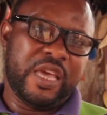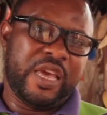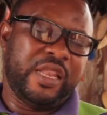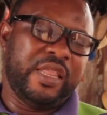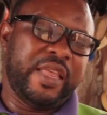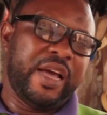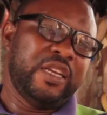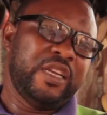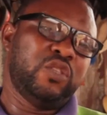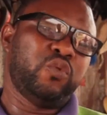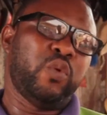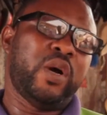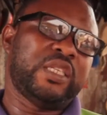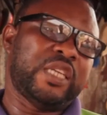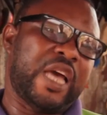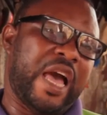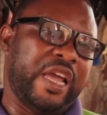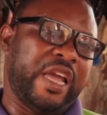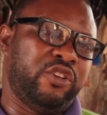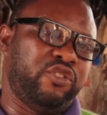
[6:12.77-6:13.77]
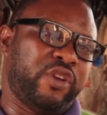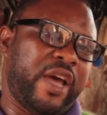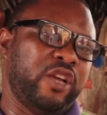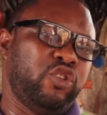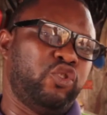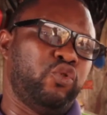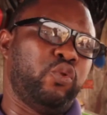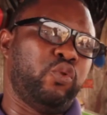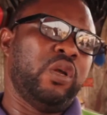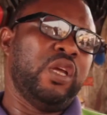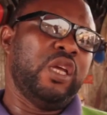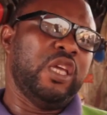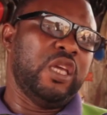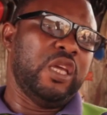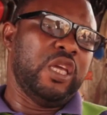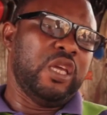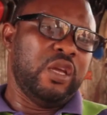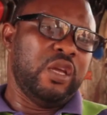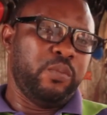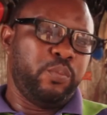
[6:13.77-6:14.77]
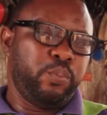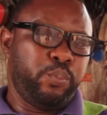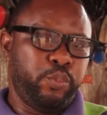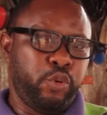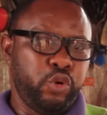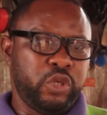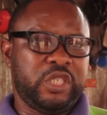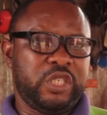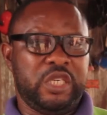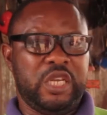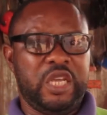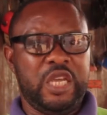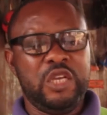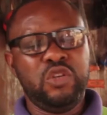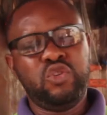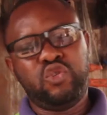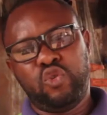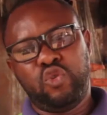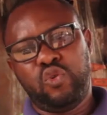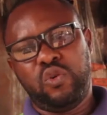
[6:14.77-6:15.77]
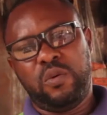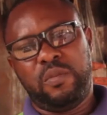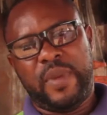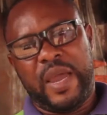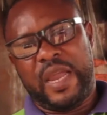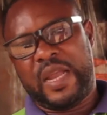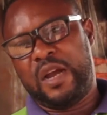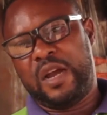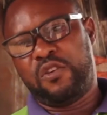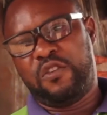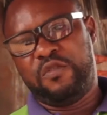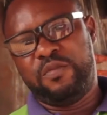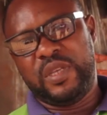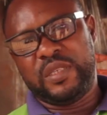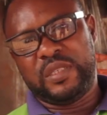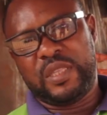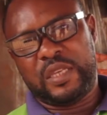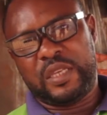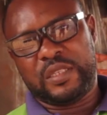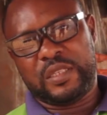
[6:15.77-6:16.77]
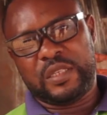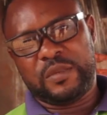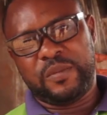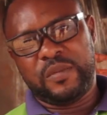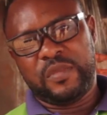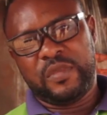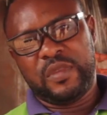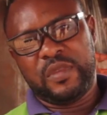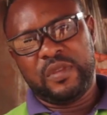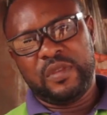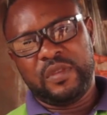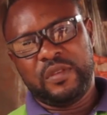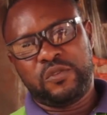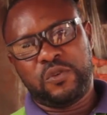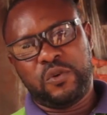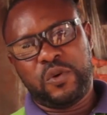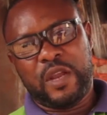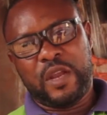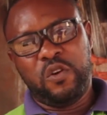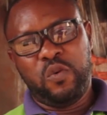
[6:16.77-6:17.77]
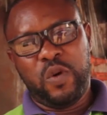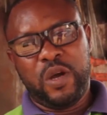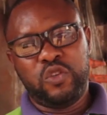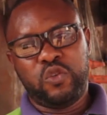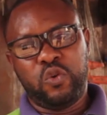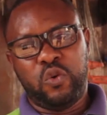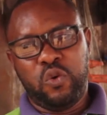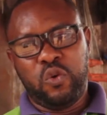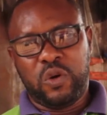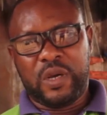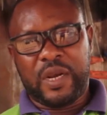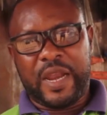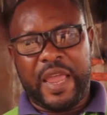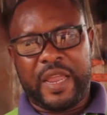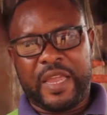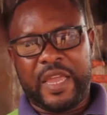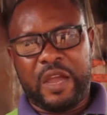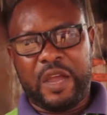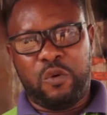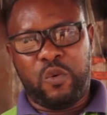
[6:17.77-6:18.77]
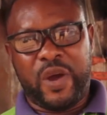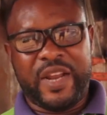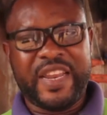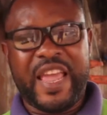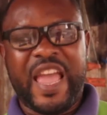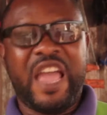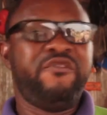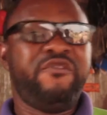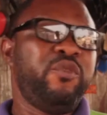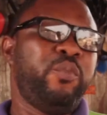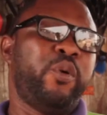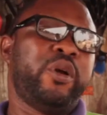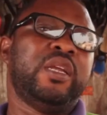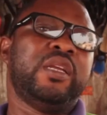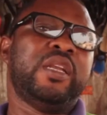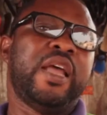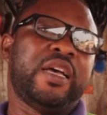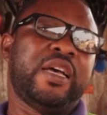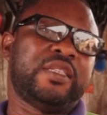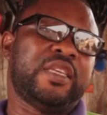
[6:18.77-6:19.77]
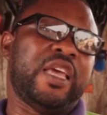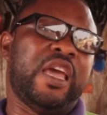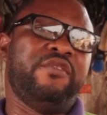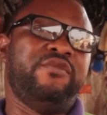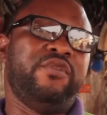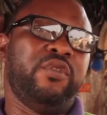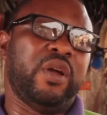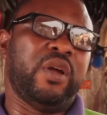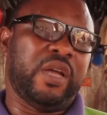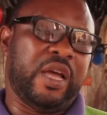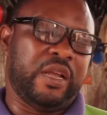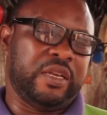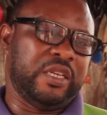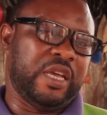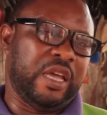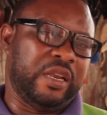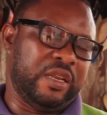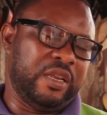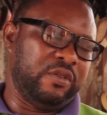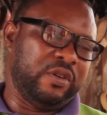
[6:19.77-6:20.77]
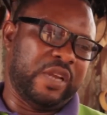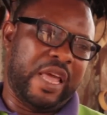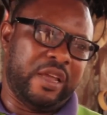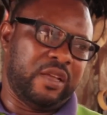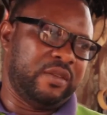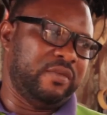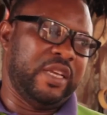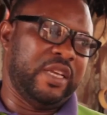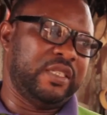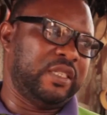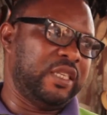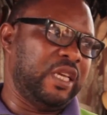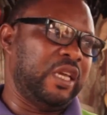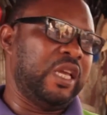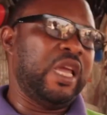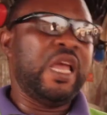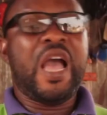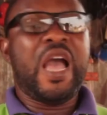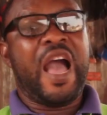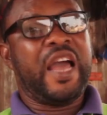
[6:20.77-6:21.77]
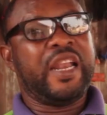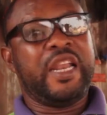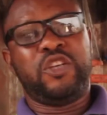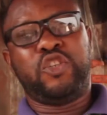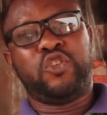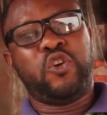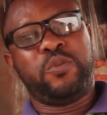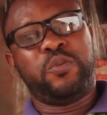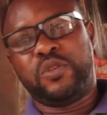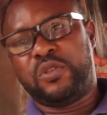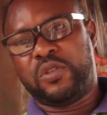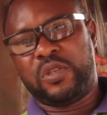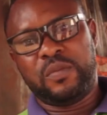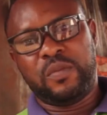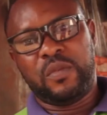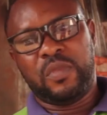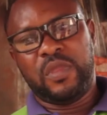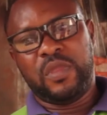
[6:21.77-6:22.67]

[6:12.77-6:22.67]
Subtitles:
And that is what I try to put into my kind of business. So I don't want to look like what everybody does like, let's say, other shops.